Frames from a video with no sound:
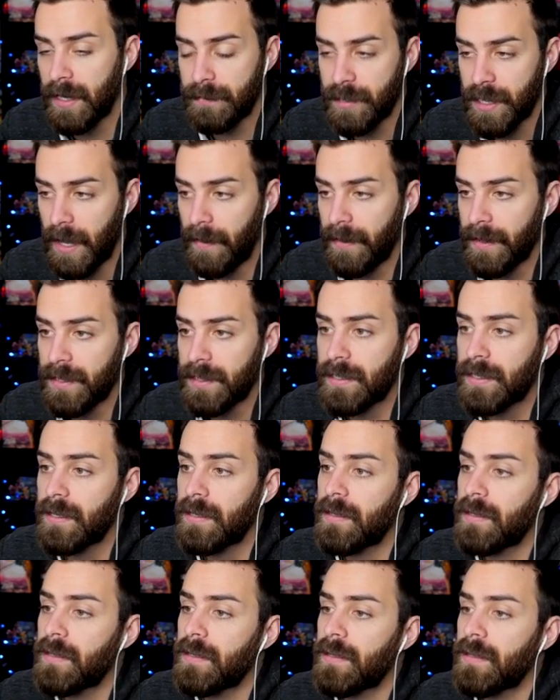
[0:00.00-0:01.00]
I'm jealous.
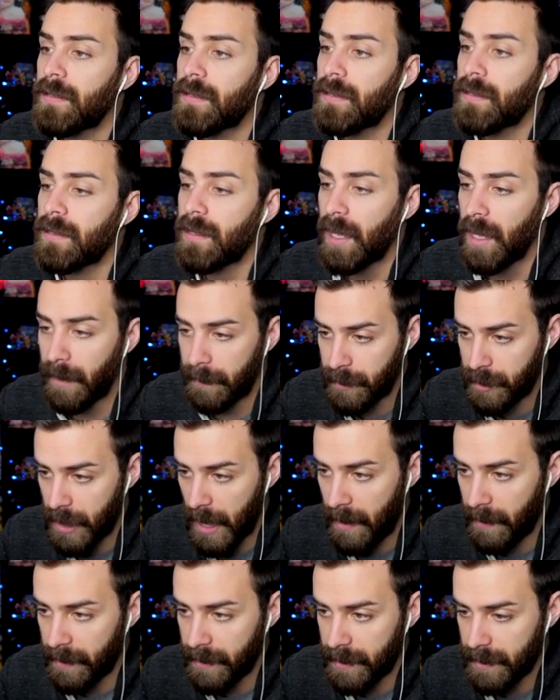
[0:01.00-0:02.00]
I'm
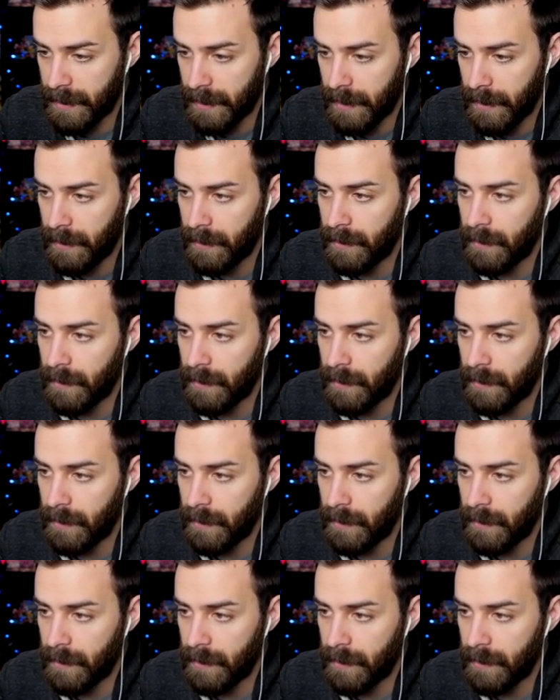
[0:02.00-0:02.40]
jealous.